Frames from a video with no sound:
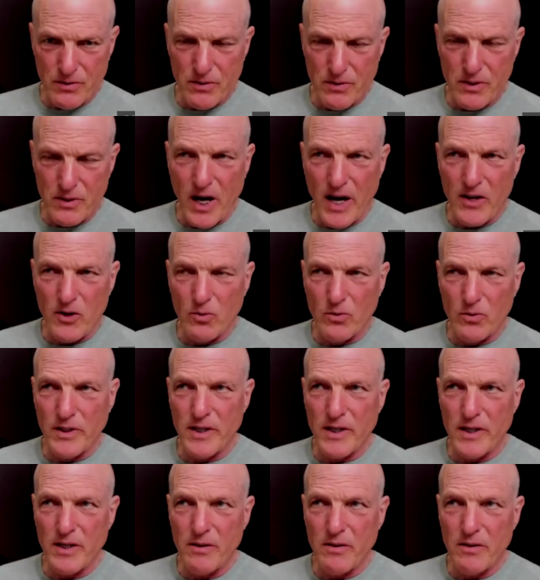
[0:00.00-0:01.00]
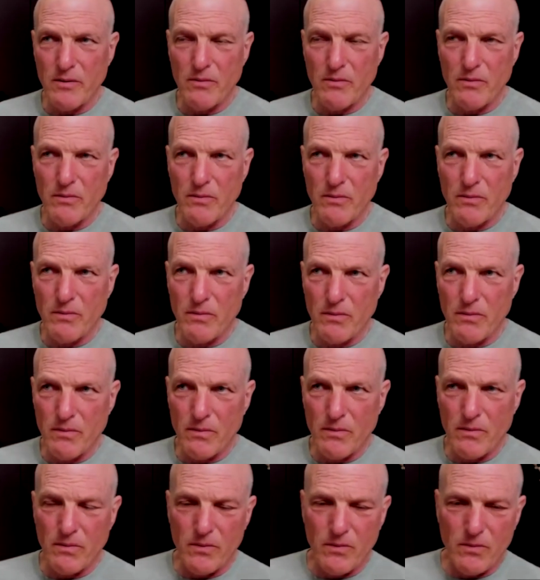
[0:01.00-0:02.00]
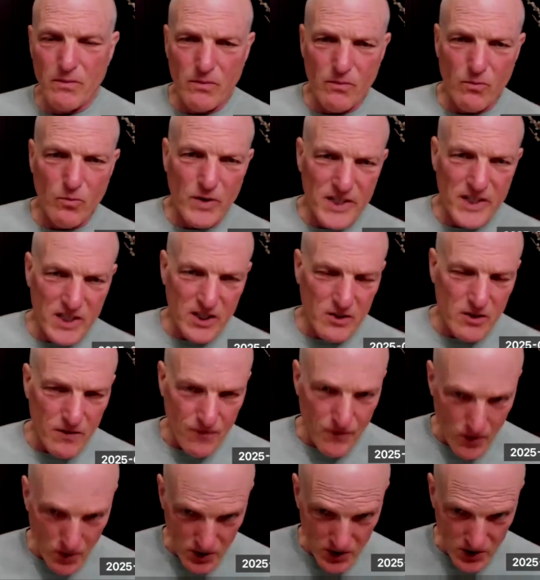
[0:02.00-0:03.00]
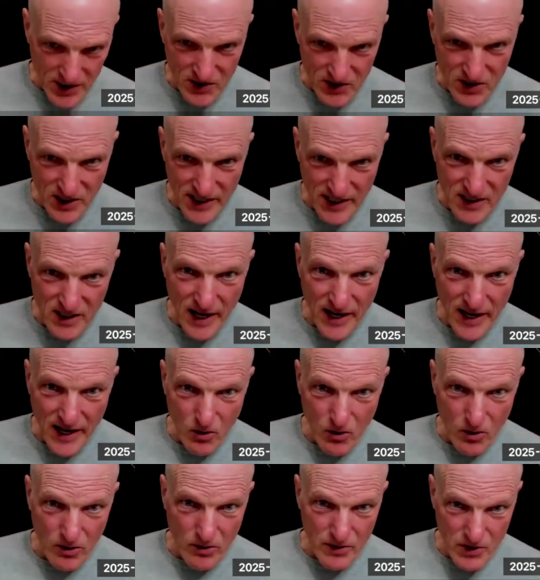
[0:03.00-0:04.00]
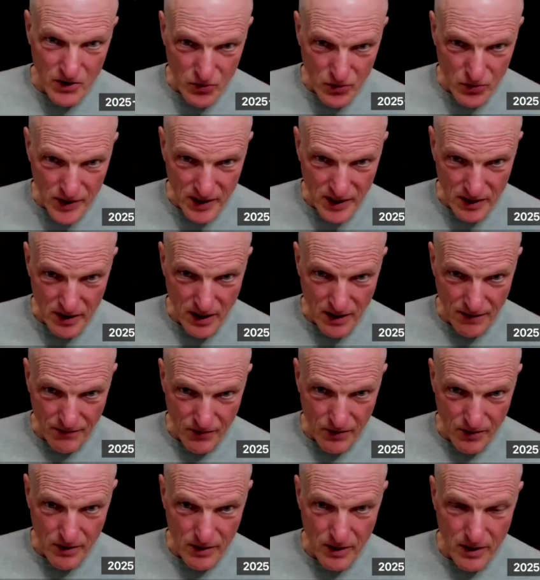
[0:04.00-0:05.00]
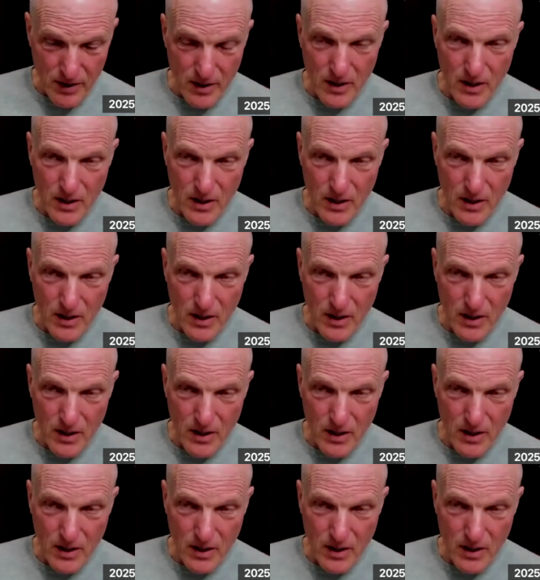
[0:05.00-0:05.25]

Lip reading: Not only we did the first Insight Dialogue retreat ever,